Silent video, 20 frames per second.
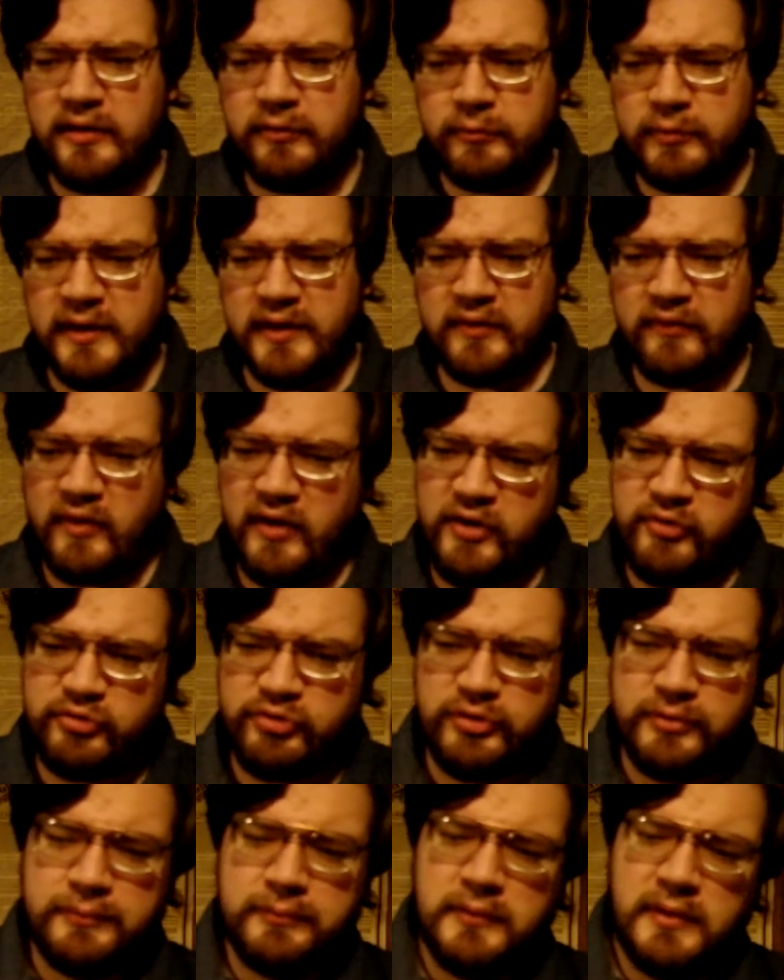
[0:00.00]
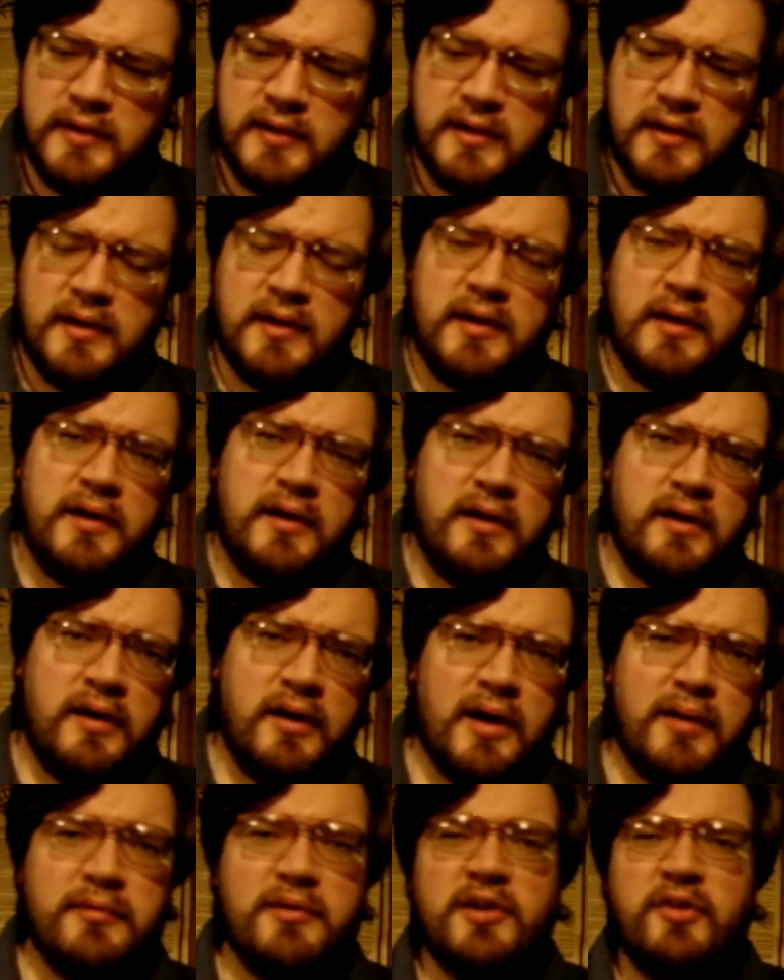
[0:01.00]
regulation.
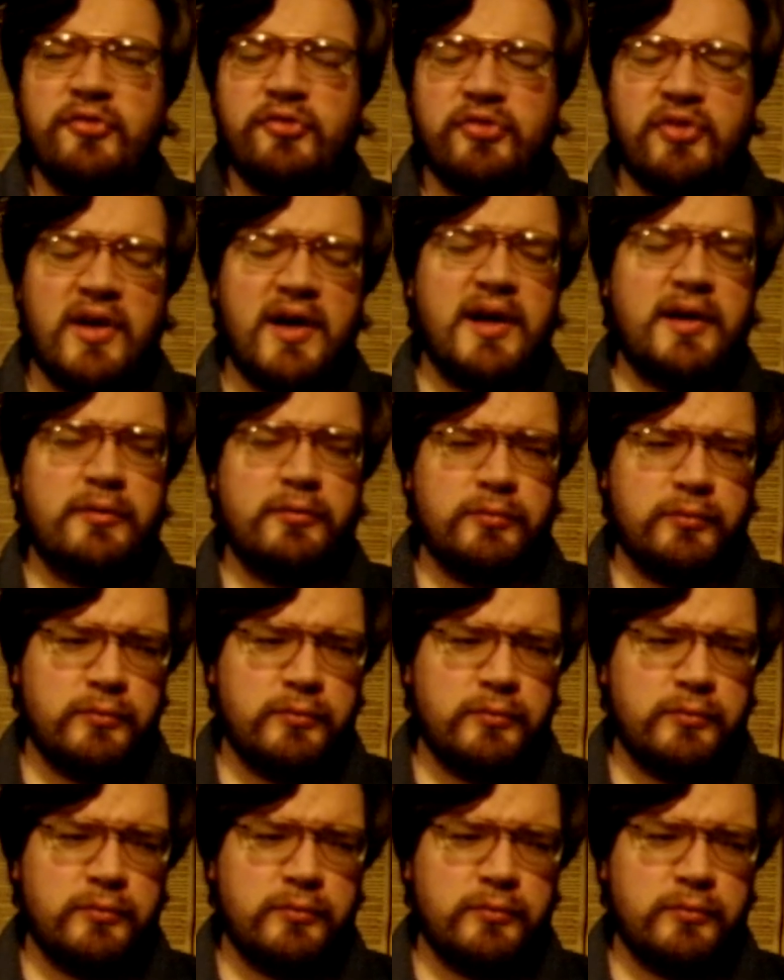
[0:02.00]
I'm going to start